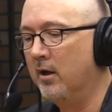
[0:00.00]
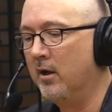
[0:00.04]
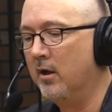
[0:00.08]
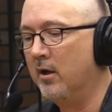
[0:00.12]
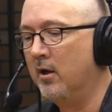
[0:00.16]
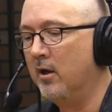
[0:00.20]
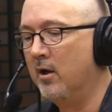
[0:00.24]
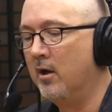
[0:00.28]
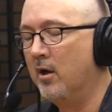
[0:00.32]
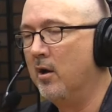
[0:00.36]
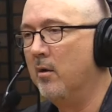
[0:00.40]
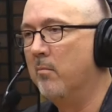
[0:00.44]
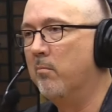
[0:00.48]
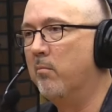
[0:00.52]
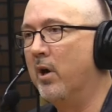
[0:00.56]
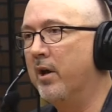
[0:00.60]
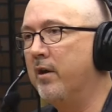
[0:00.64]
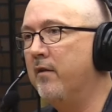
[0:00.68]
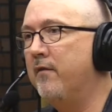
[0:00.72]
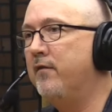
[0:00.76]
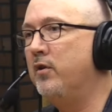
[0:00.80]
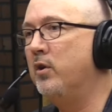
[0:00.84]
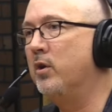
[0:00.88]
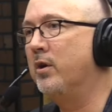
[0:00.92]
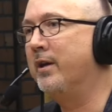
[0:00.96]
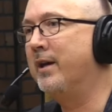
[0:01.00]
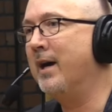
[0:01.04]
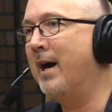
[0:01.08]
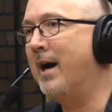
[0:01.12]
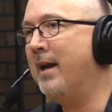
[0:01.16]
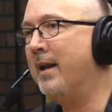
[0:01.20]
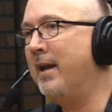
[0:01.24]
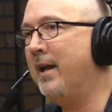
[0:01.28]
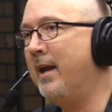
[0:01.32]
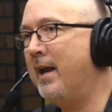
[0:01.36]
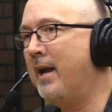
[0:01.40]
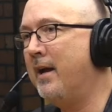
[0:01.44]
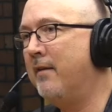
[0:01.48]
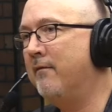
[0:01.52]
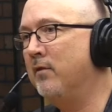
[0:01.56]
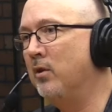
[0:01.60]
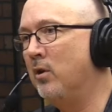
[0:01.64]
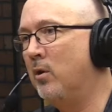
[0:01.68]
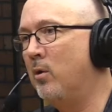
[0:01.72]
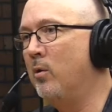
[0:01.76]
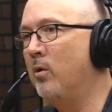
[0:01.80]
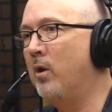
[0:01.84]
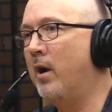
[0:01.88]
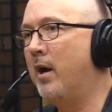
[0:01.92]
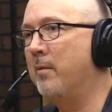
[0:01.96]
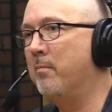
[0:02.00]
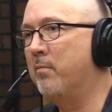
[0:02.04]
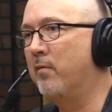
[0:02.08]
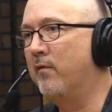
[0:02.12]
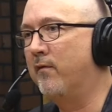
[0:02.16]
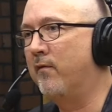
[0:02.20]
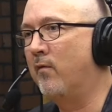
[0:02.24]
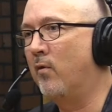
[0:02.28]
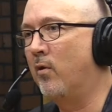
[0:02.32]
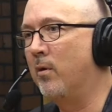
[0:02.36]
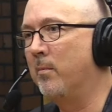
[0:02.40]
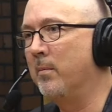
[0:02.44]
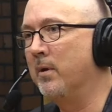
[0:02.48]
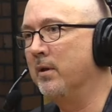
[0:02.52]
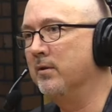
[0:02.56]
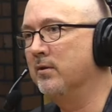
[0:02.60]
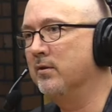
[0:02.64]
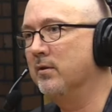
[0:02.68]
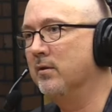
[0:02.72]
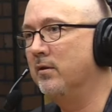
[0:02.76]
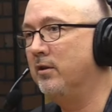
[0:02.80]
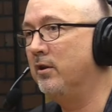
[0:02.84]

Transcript: Yeah. But if you got to have low light performance,